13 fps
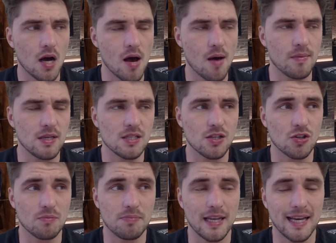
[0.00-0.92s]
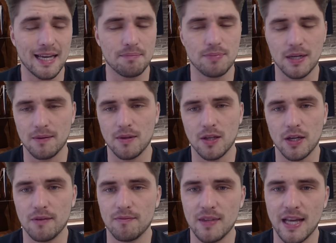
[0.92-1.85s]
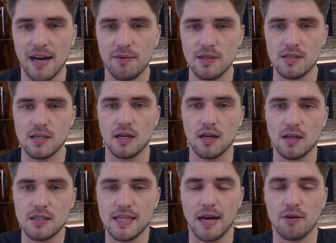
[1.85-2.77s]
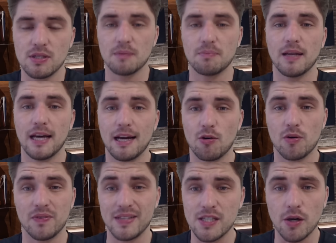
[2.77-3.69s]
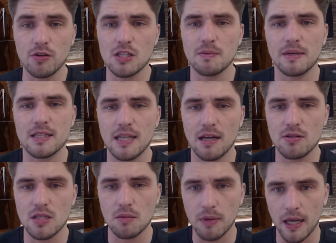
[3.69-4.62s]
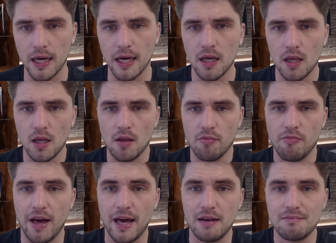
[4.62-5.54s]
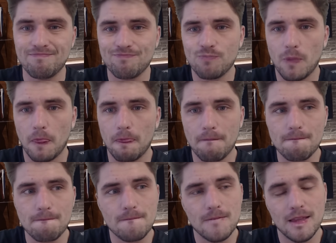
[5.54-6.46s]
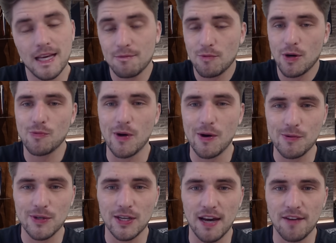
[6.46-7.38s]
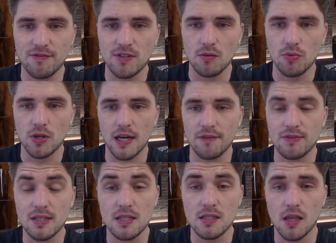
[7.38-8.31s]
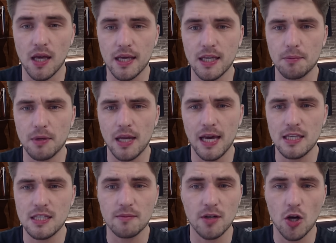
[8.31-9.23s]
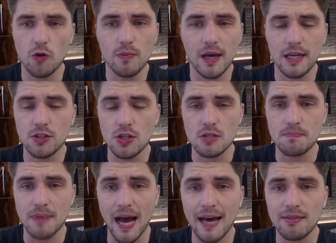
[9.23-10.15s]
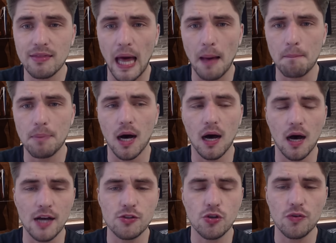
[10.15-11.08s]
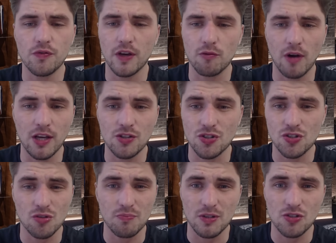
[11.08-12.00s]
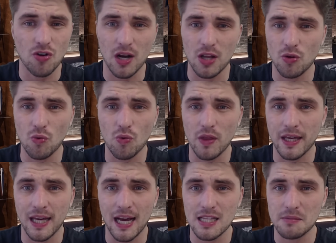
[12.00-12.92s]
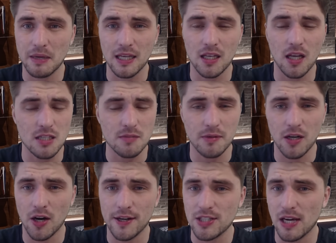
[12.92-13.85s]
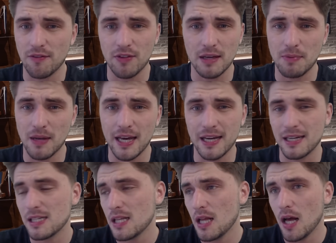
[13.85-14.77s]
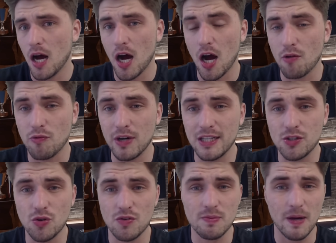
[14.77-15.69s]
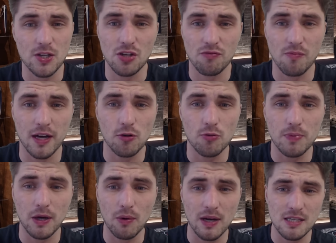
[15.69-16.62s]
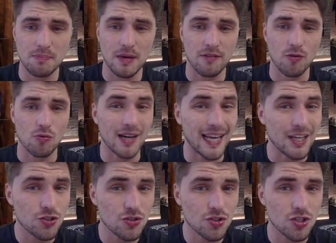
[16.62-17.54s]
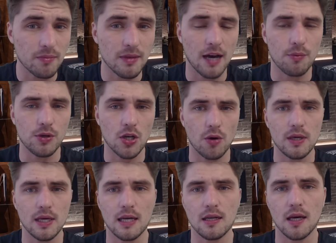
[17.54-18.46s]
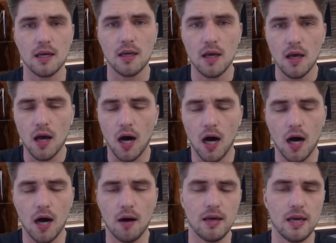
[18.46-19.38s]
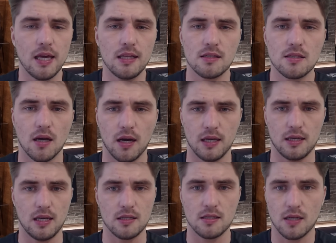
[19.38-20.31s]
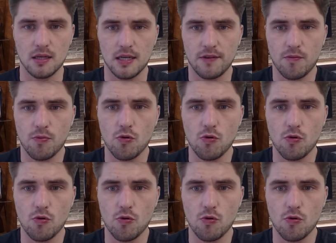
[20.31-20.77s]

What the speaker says: he's a good player, but now he's a Celtic player, or if he's going to be a Celtic player, then well we're gonna have to dislike him and hate him and hope that he does bad there. But I do think Rangers should be trying to do all they can to make a last minute hijack for that player. I really do, especially if Michael Beale has a bit of a relationship there. We know he had a inside Liverpool